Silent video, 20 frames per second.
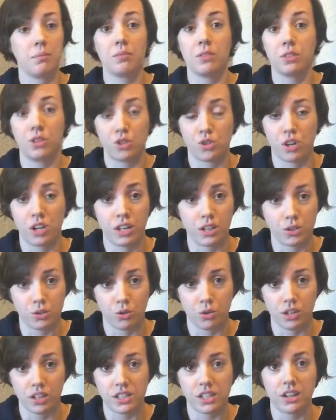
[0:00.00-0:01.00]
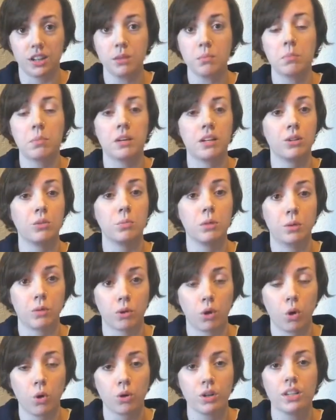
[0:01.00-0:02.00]
the training is already done, but it'll be
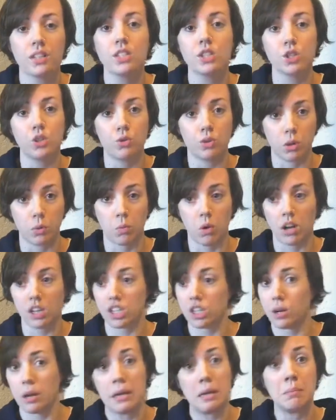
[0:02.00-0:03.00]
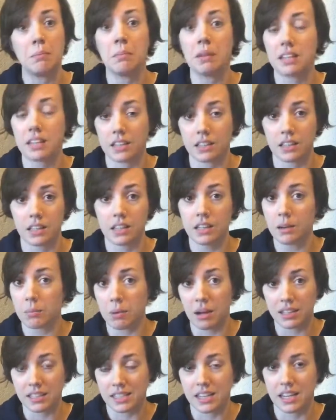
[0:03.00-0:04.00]
recorded so you can watch it immediately
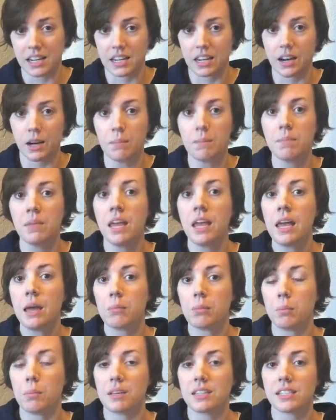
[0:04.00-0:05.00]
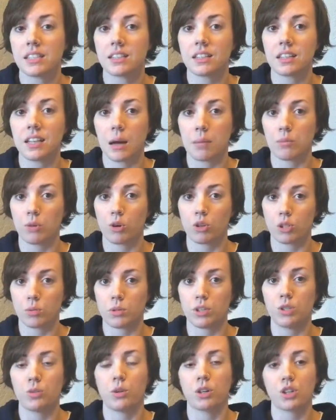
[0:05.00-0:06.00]
upon signing up. But basically, I'm going to be
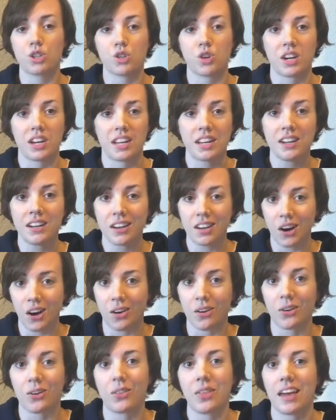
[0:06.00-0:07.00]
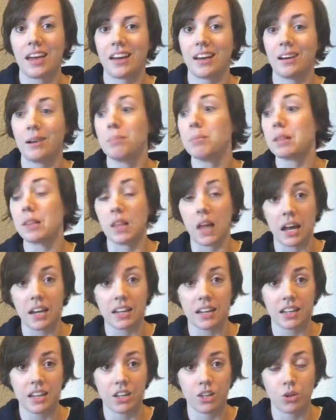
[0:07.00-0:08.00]
doing a training called
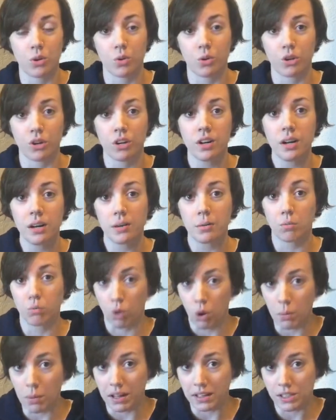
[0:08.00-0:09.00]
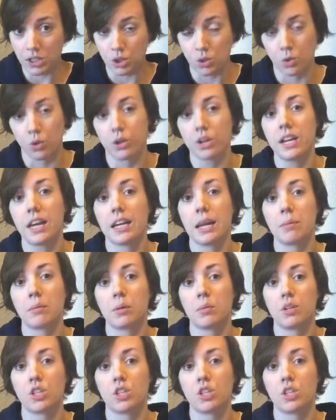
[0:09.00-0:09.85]
Plotting Your Romance Story, and I'm going to